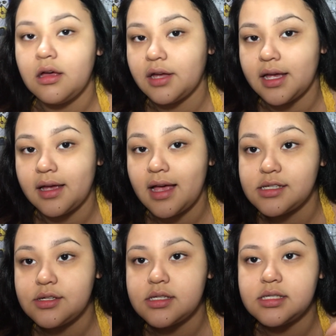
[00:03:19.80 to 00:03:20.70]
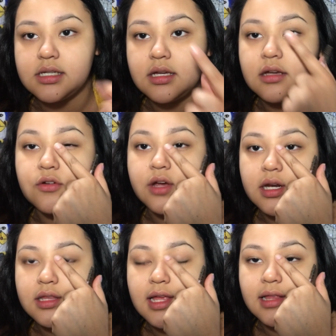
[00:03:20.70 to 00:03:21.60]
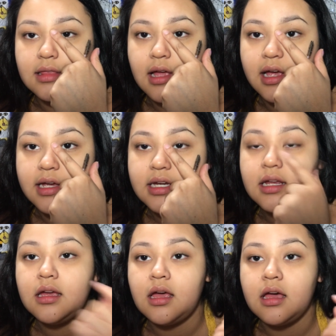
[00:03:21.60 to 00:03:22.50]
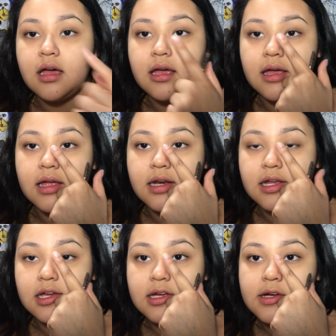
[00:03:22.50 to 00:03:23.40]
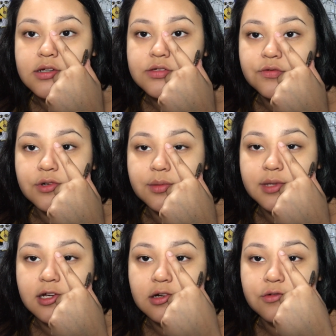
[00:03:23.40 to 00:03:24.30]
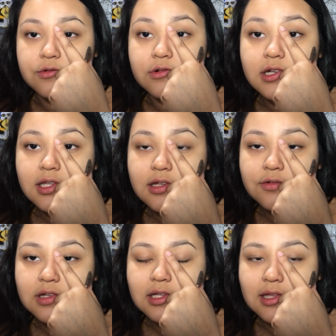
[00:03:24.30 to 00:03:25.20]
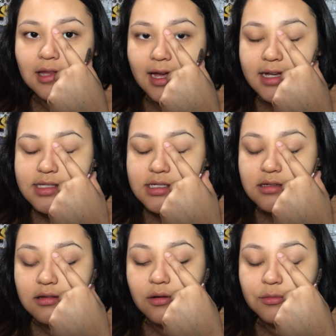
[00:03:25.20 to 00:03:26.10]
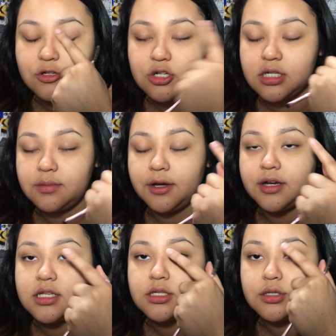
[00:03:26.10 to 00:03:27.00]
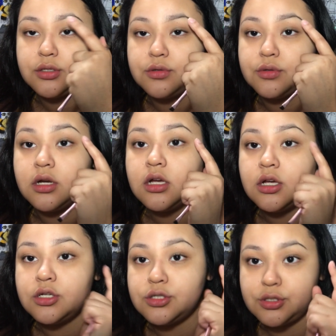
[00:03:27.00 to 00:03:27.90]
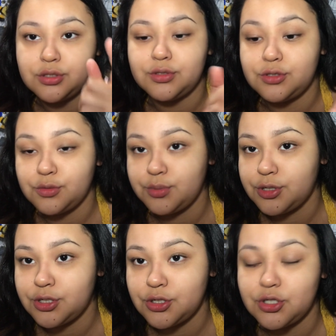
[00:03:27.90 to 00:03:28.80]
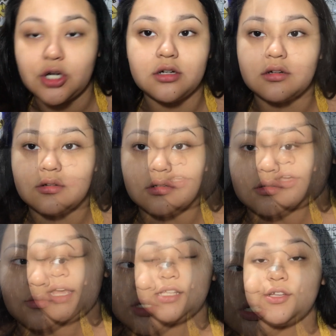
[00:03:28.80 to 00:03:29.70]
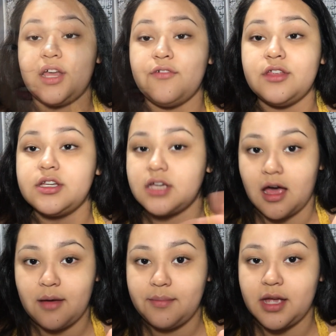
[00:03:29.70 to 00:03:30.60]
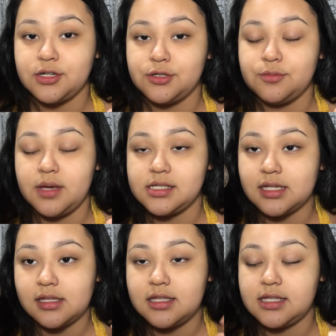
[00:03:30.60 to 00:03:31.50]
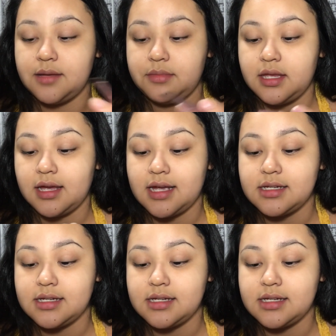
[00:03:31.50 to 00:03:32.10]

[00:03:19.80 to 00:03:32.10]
Okay, as you can see, it created that line, and it goes from like really light and almost transparent to super dark. Okay, so now for the top, I do basically the same thing.